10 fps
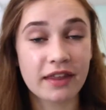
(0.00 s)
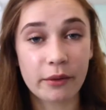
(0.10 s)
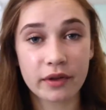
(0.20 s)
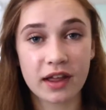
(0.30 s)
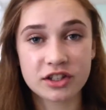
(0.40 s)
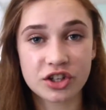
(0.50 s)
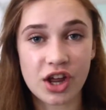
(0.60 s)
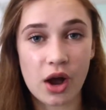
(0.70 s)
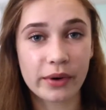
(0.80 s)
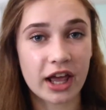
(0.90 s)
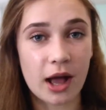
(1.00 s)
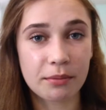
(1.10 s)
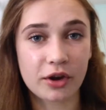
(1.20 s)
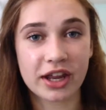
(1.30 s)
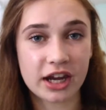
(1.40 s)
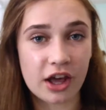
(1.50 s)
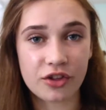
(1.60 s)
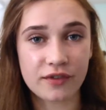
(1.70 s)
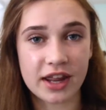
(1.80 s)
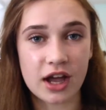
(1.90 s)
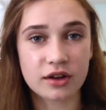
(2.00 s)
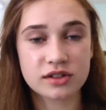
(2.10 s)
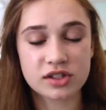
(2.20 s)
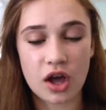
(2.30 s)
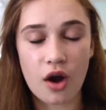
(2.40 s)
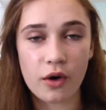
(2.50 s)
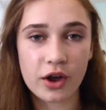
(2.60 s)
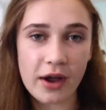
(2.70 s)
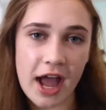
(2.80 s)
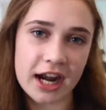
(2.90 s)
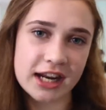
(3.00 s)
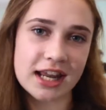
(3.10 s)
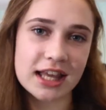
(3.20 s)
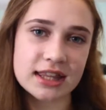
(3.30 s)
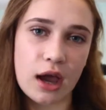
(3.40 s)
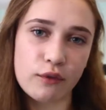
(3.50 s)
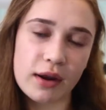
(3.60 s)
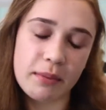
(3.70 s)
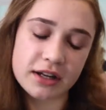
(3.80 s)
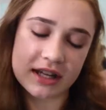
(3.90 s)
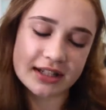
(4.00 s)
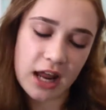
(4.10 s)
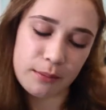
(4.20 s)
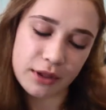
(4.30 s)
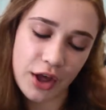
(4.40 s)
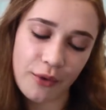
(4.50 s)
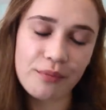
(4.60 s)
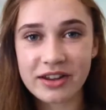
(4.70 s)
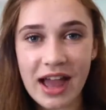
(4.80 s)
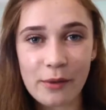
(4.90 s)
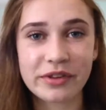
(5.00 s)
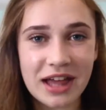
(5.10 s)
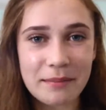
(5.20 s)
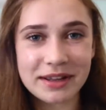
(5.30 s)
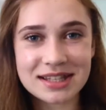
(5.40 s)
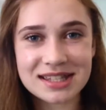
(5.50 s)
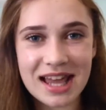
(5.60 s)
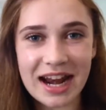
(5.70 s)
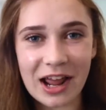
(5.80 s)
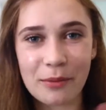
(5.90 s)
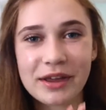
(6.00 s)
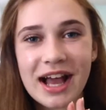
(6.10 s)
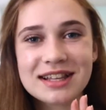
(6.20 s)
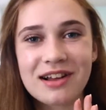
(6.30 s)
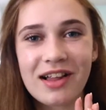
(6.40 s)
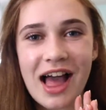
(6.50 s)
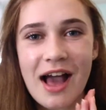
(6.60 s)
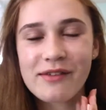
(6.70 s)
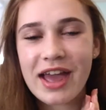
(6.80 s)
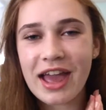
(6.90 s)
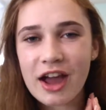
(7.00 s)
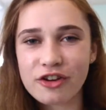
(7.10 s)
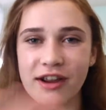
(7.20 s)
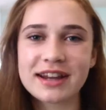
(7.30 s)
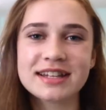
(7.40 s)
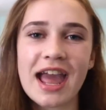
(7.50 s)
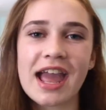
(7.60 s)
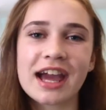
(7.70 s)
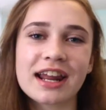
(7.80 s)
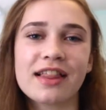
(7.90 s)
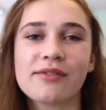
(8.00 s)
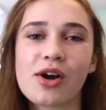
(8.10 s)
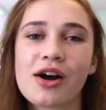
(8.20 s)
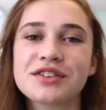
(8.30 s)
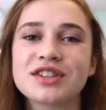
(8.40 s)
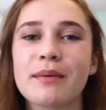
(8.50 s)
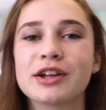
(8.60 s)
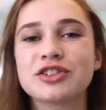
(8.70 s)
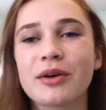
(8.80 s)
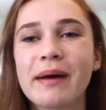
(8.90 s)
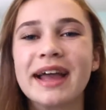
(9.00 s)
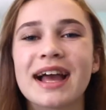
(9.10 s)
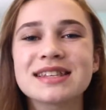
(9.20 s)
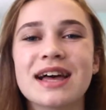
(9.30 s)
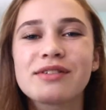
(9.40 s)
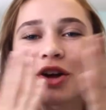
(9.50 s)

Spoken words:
and that'll let you know when I upload any other videos. So go ahead and hit that red button down below. So yeah, with that being said, I hope you guys all have a great day, and I love you all so much. So bye guys, love